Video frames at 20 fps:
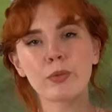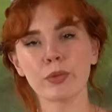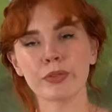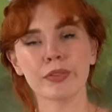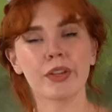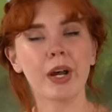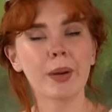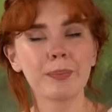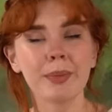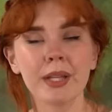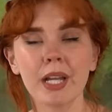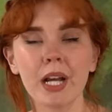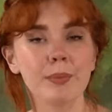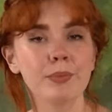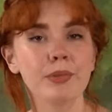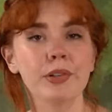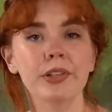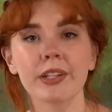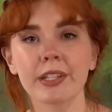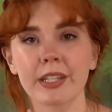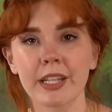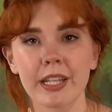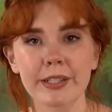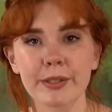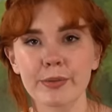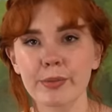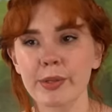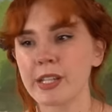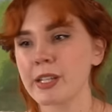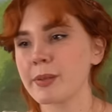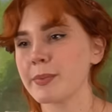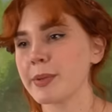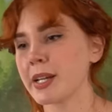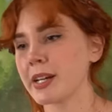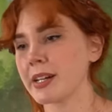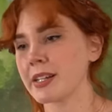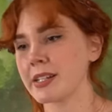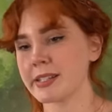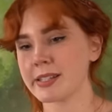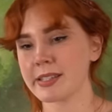I will not be uploading next week
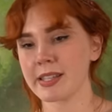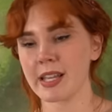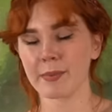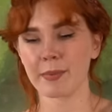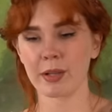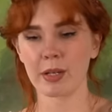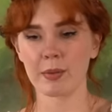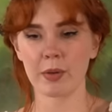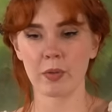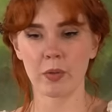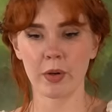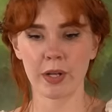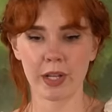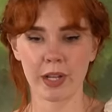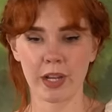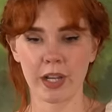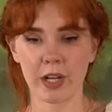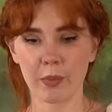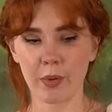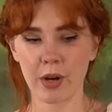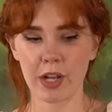because I'm going to be working on a